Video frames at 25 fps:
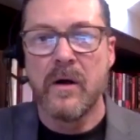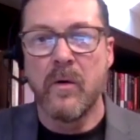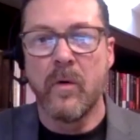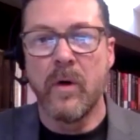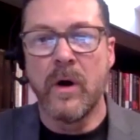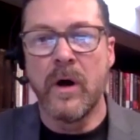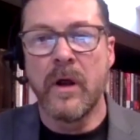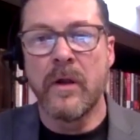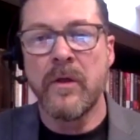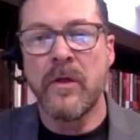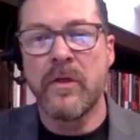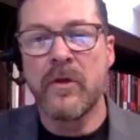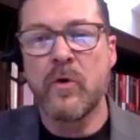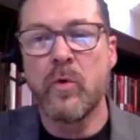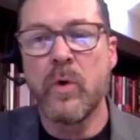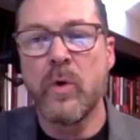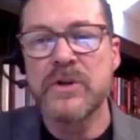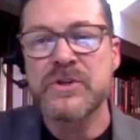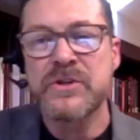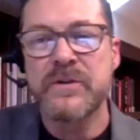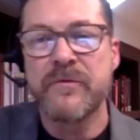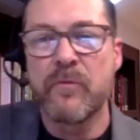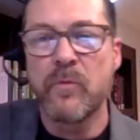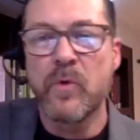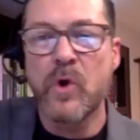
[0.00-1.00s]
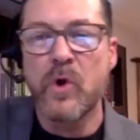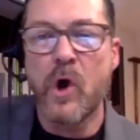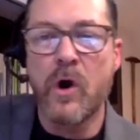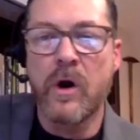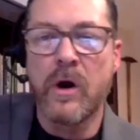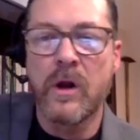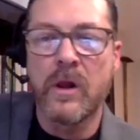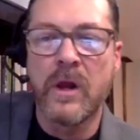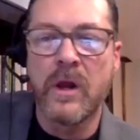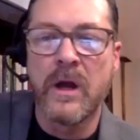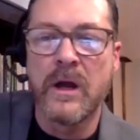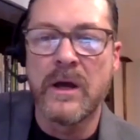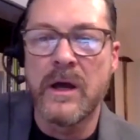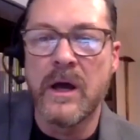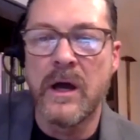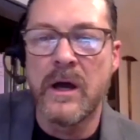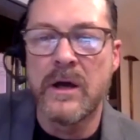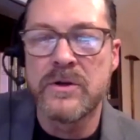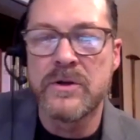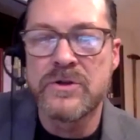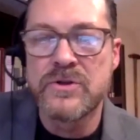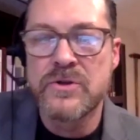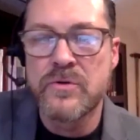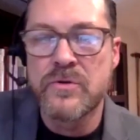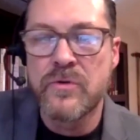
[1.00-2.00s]
Another question from Carla,
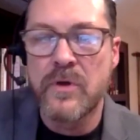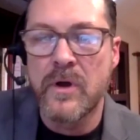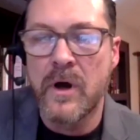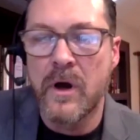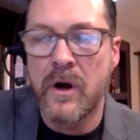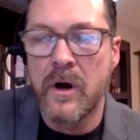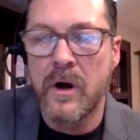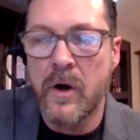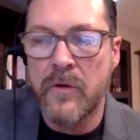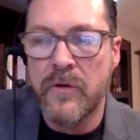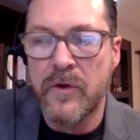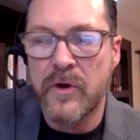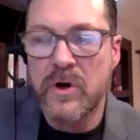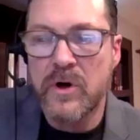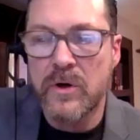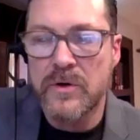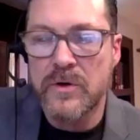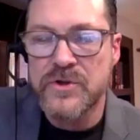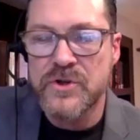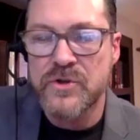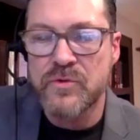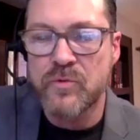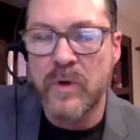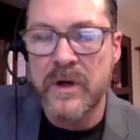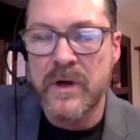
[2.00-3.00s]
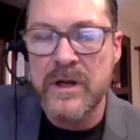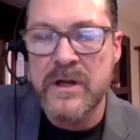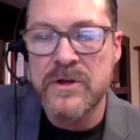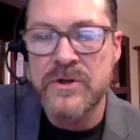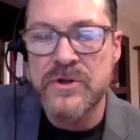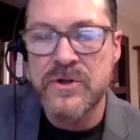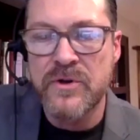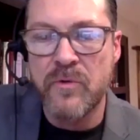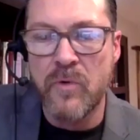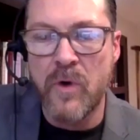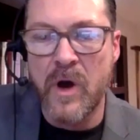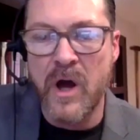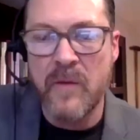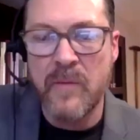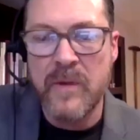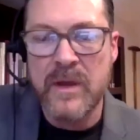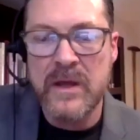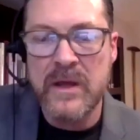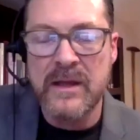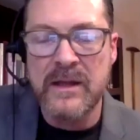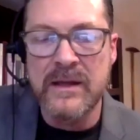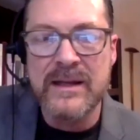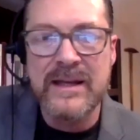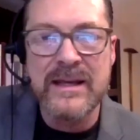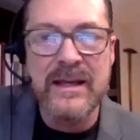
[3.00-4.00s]
are the curses written in
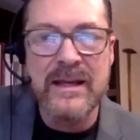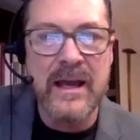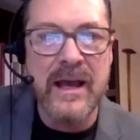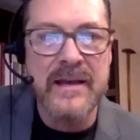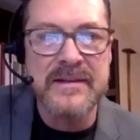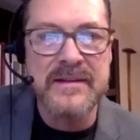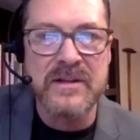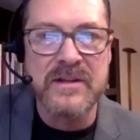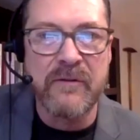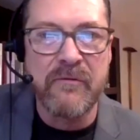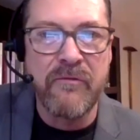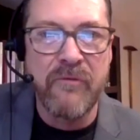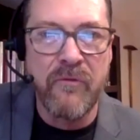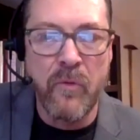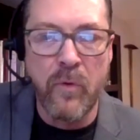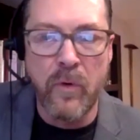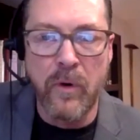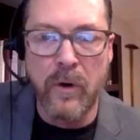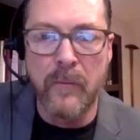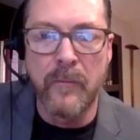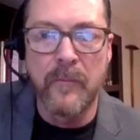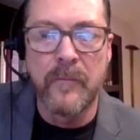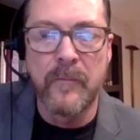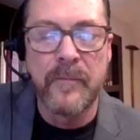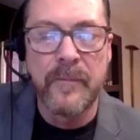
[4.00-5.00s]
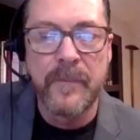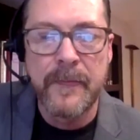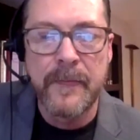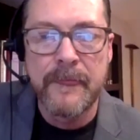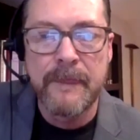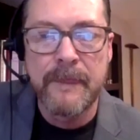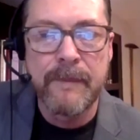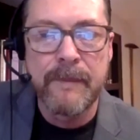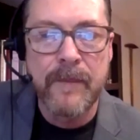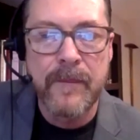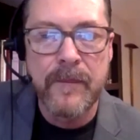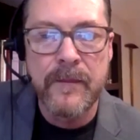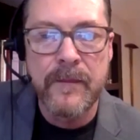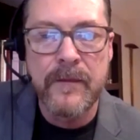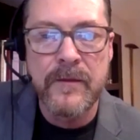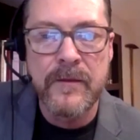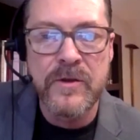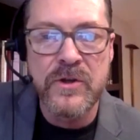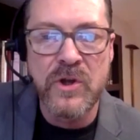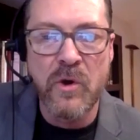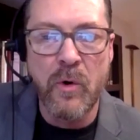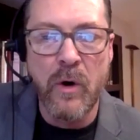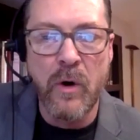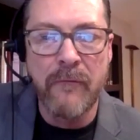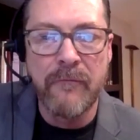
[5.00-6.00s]
Deuteronomy in chiastic form?
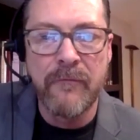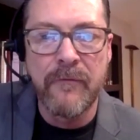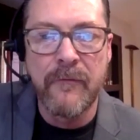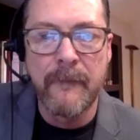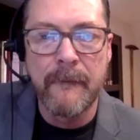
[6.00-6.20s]
You know of?